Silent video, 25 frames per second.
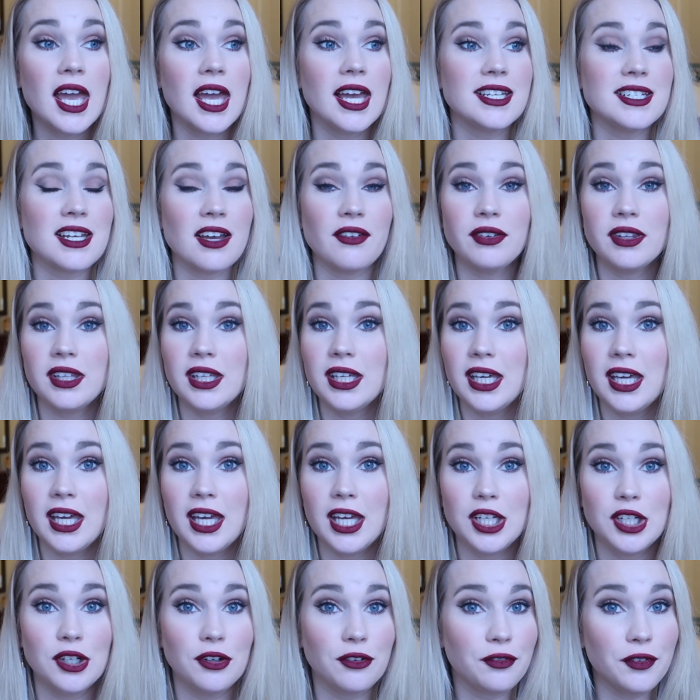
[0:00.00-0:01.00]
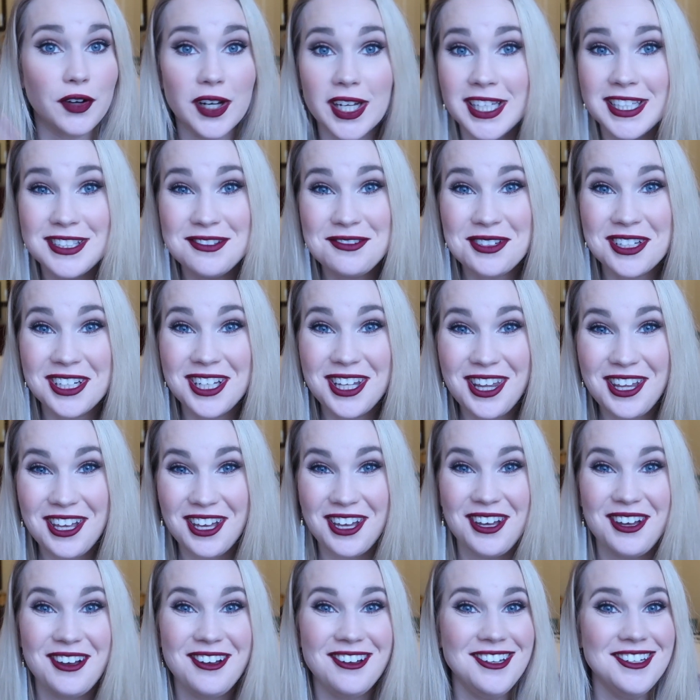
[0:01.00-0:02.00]
and definitely get your friends one of
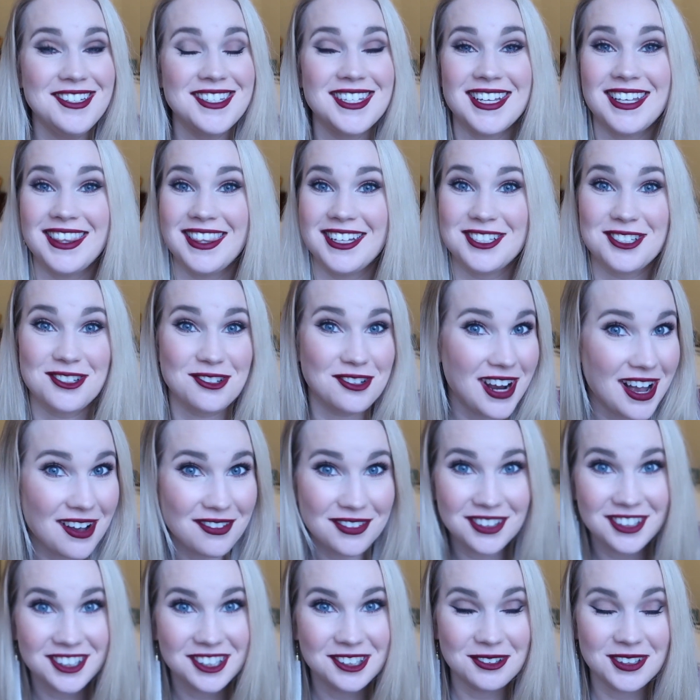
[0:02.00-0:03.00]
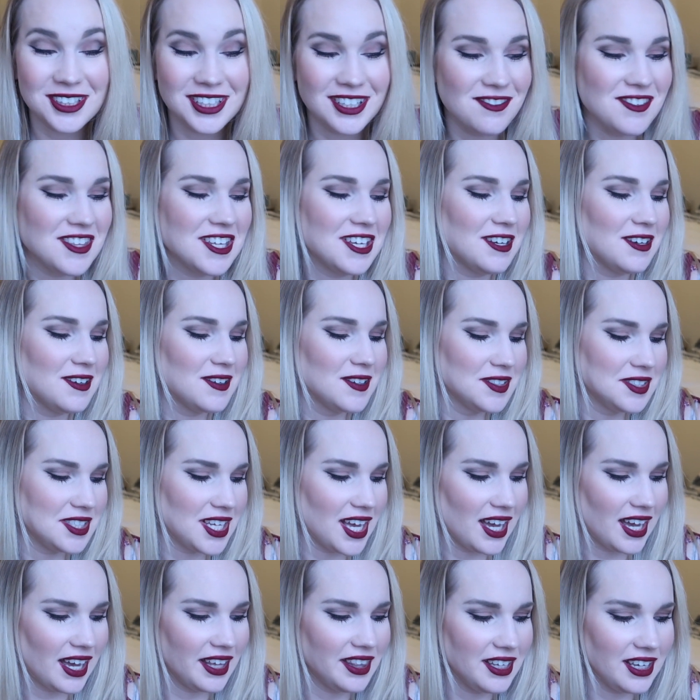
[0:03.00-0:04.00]
those, and the traveler one of
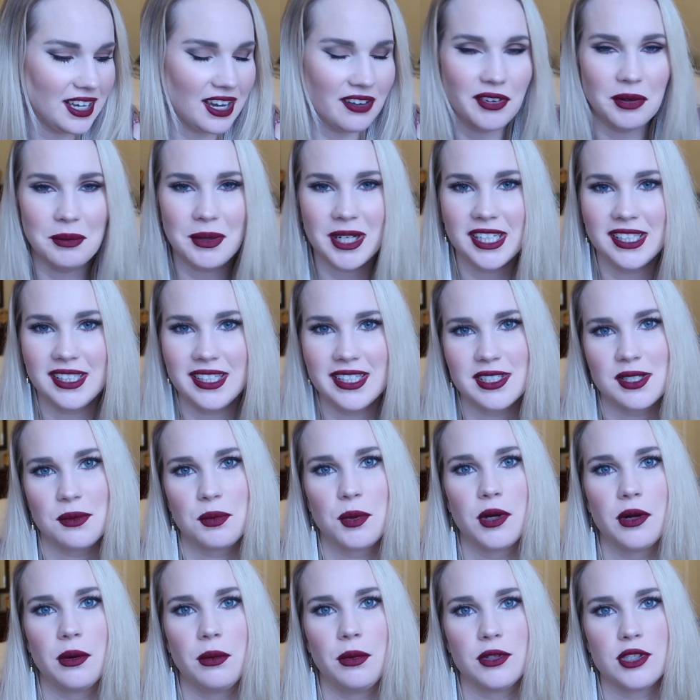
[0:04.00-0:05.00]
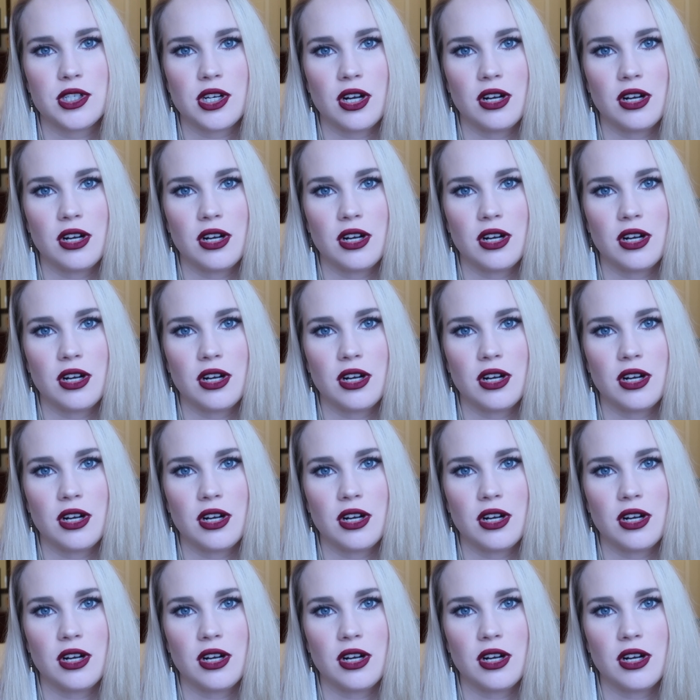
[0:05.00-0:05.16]
those. I think everybody needs a portable